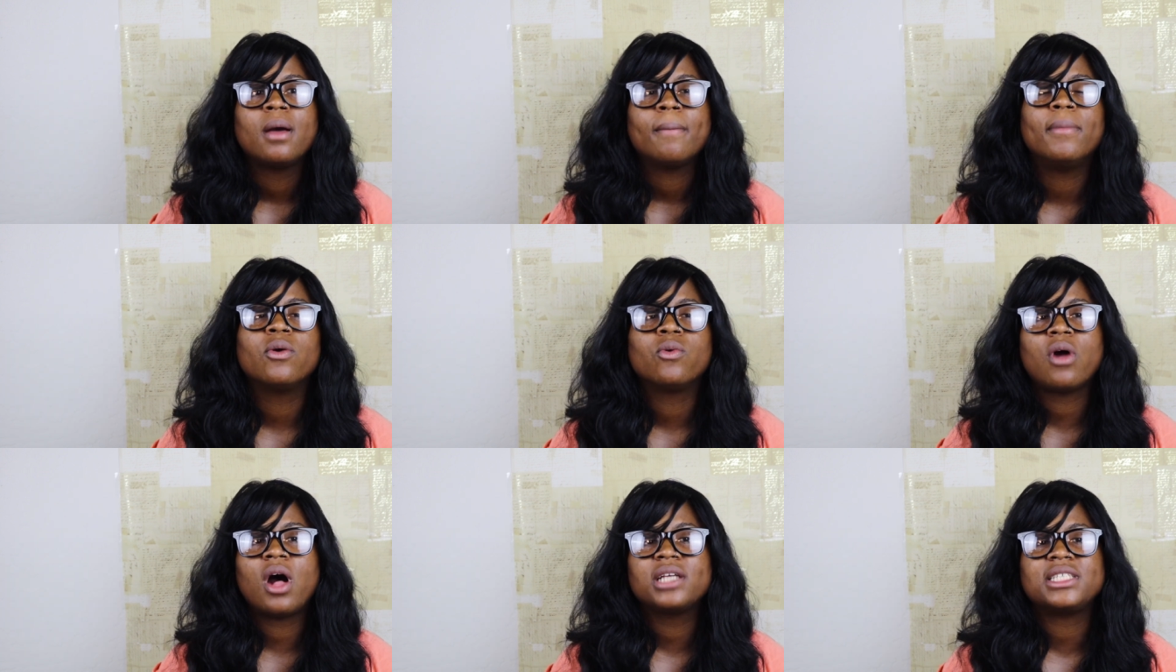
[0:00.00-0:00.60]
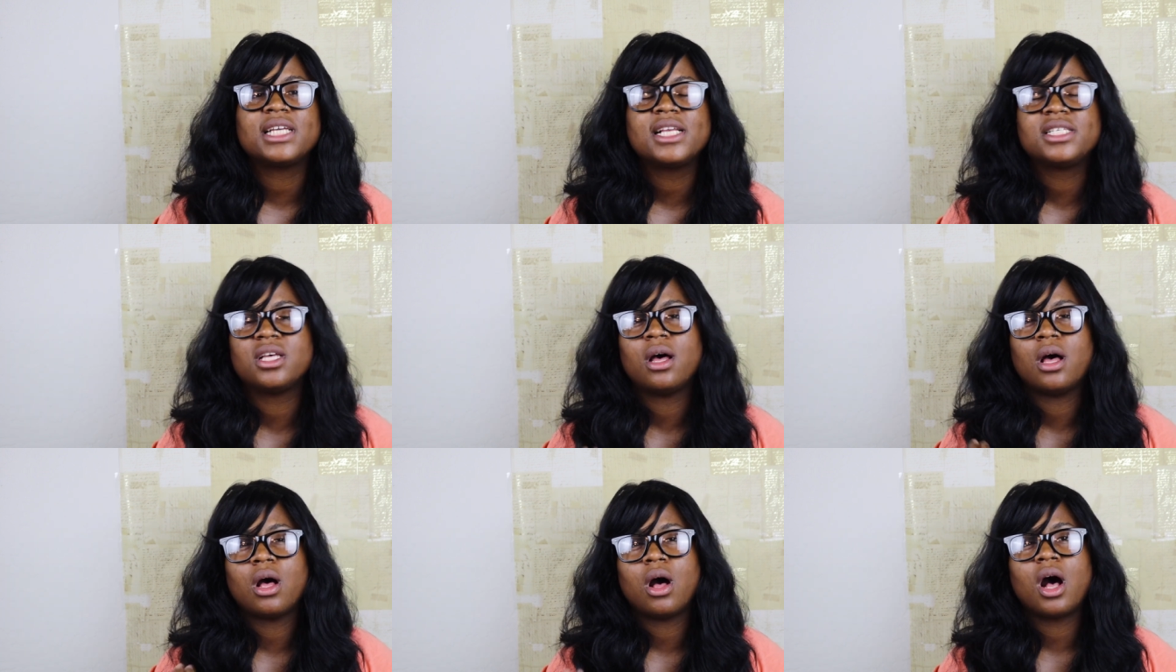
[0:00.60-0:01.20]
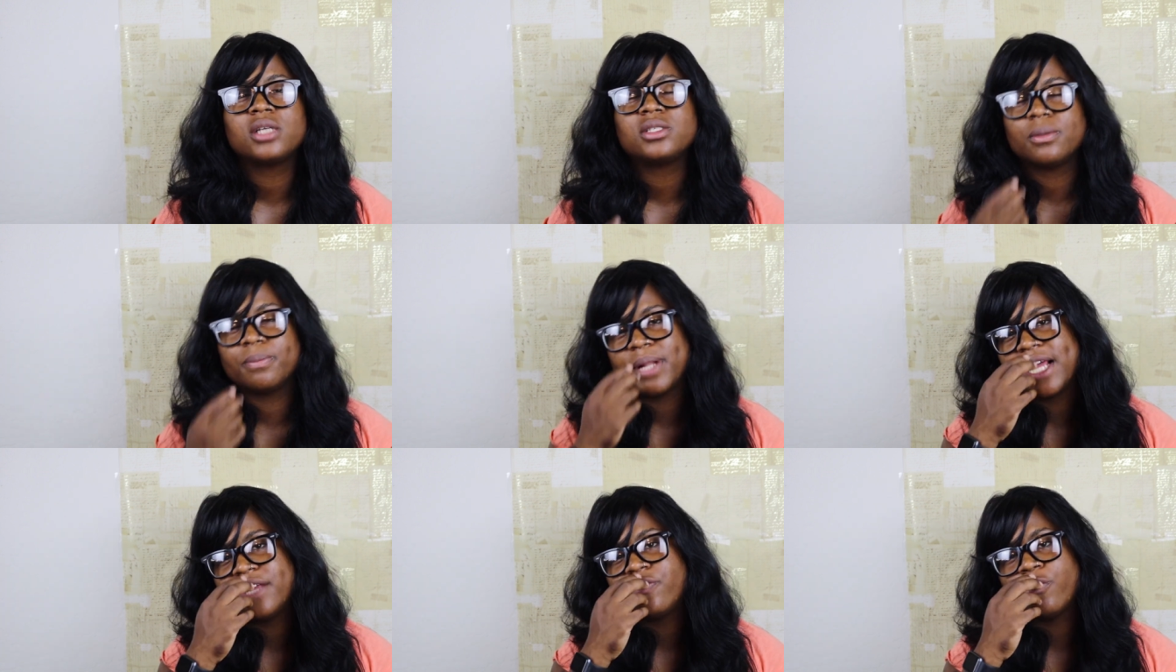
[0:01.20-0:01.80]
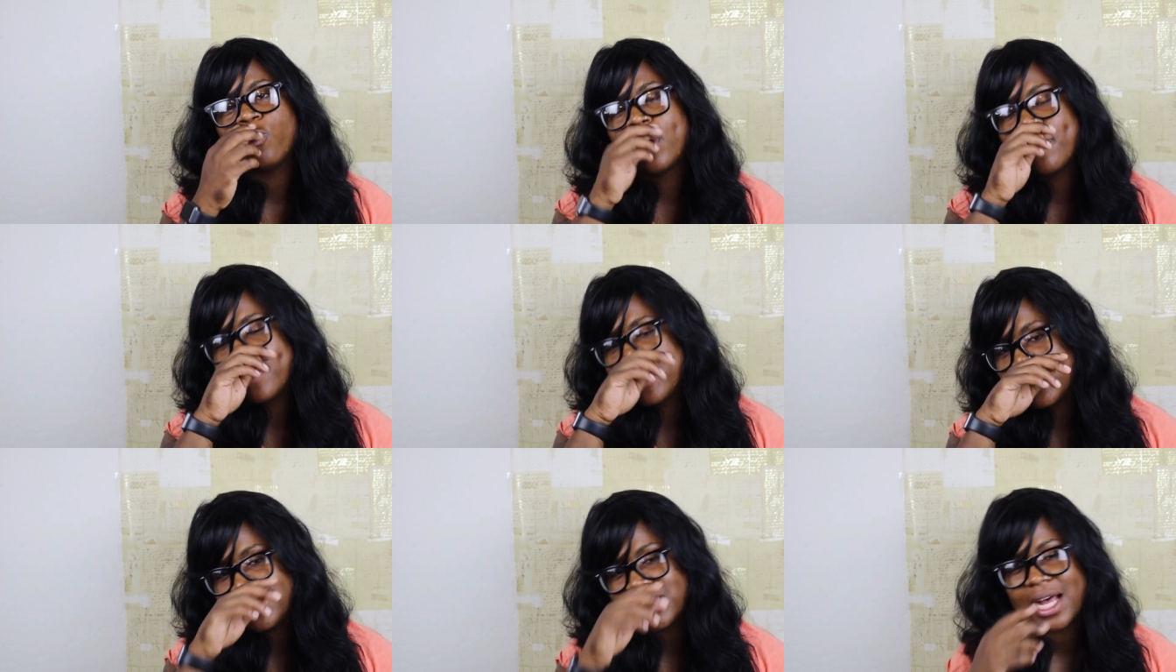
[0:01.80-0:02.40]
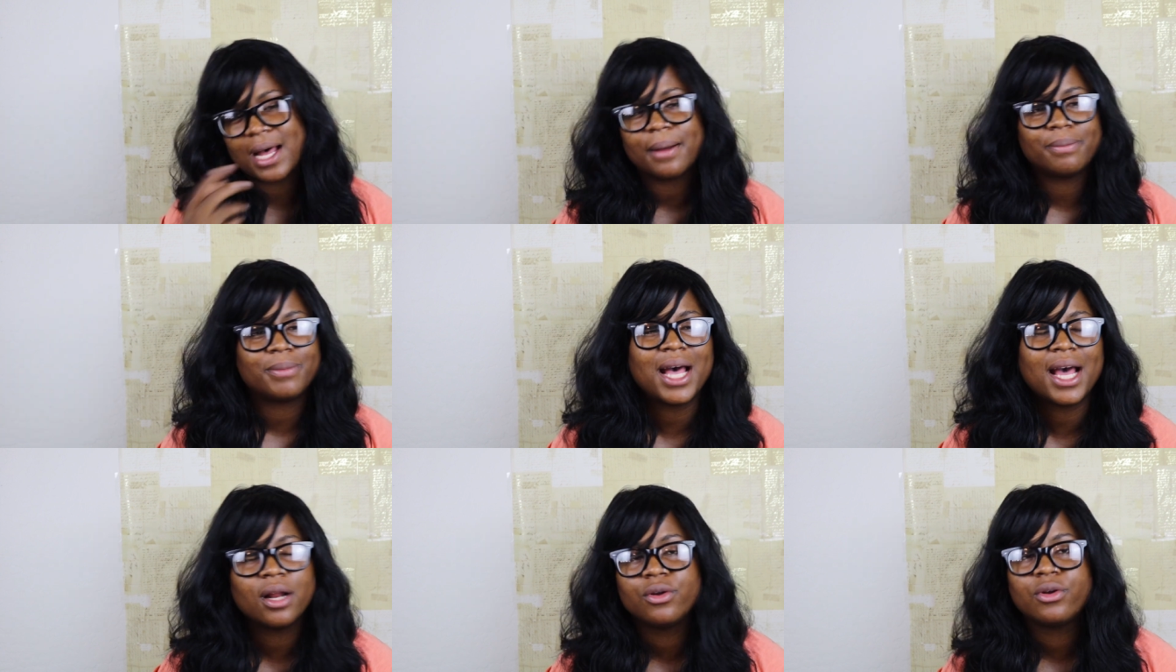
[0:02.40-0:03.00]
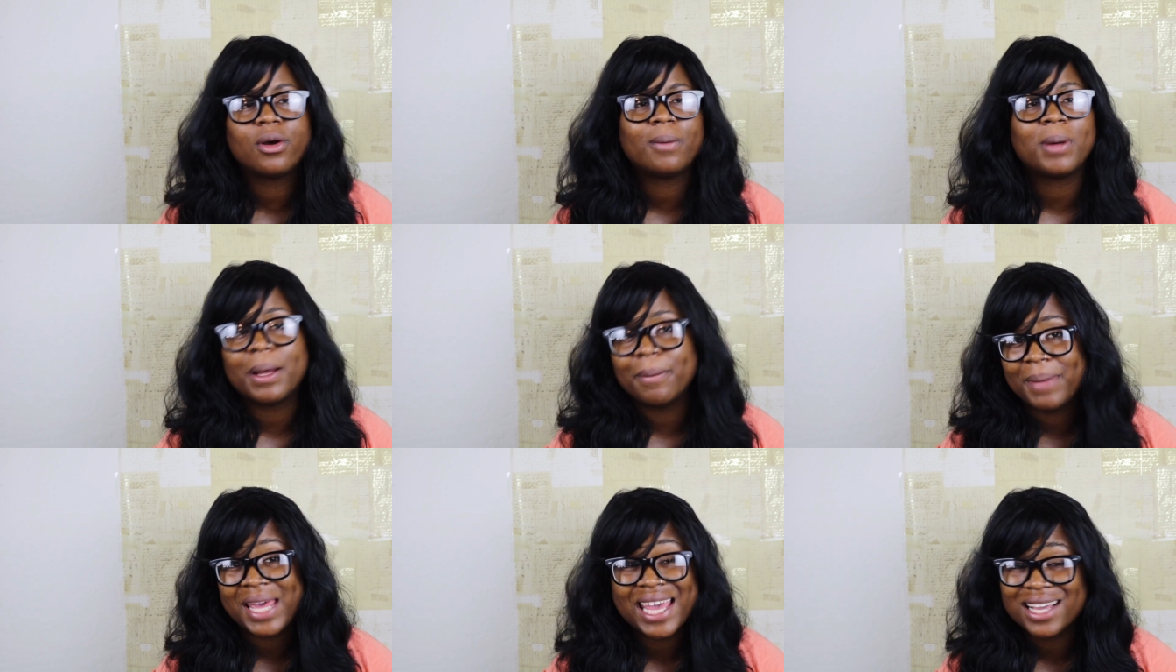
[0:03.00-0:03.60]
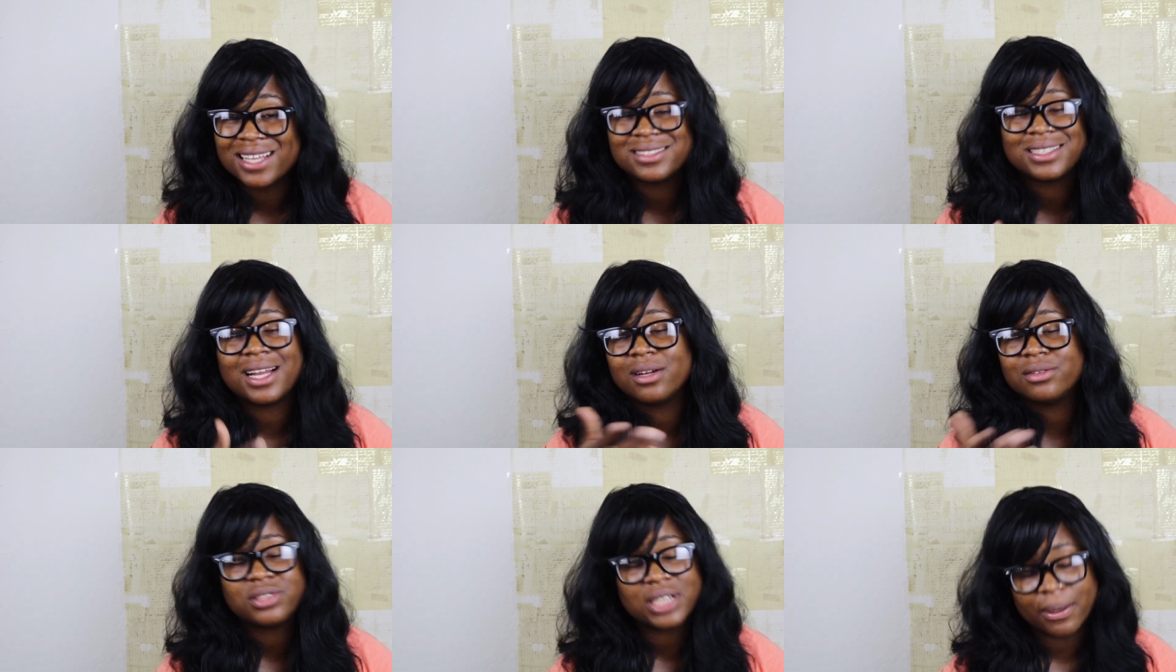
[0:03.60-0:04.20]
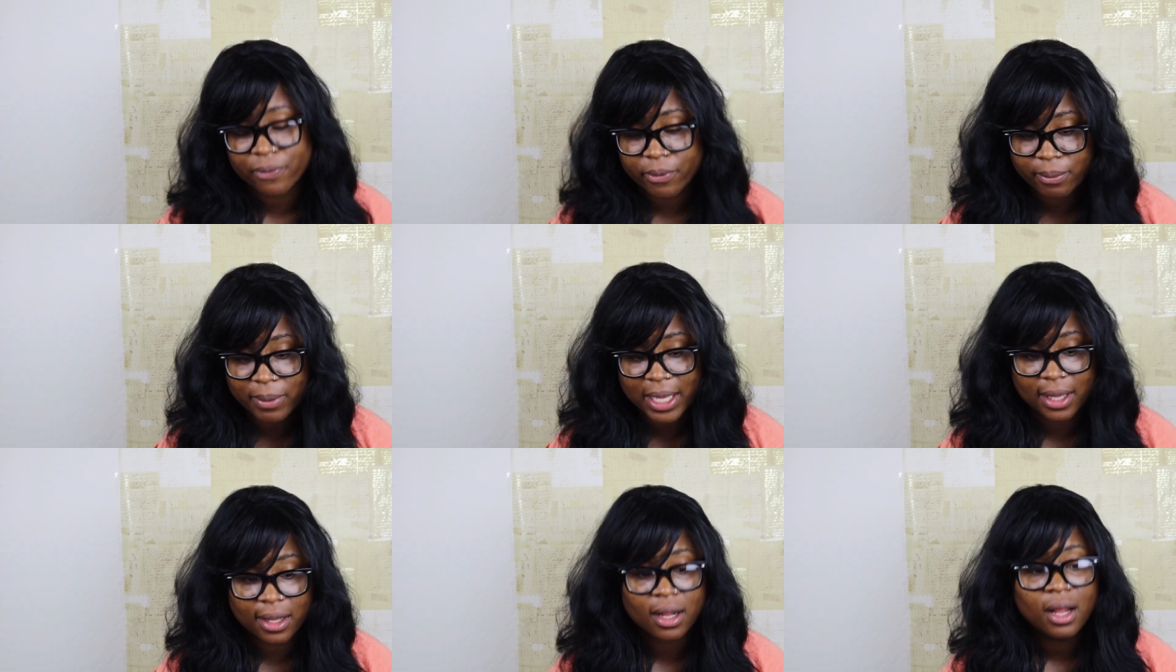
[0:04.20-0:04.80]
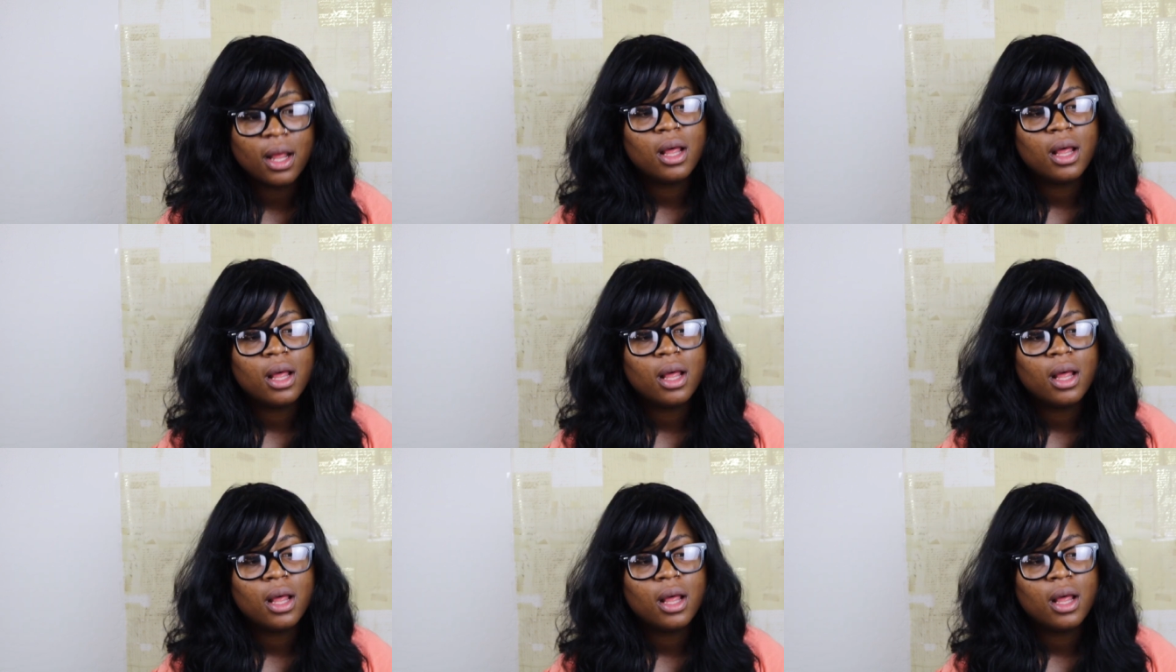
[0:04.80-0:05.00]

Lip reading: But Ross is an awesome place for women to shop. I don't know about men because I don't shop for men.